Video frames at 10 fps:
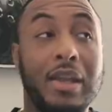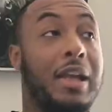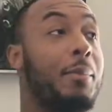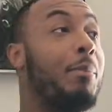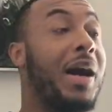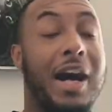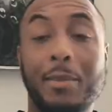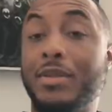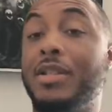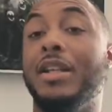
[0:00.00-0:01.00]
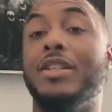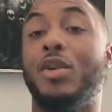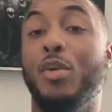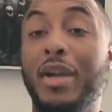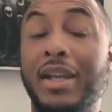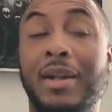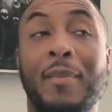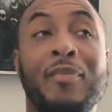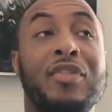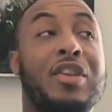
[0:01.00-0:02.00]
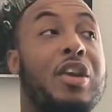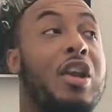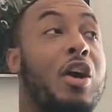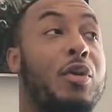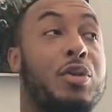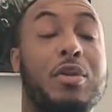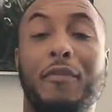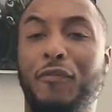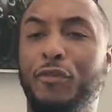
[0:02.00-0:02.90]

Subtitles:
It pops, it's quick, you can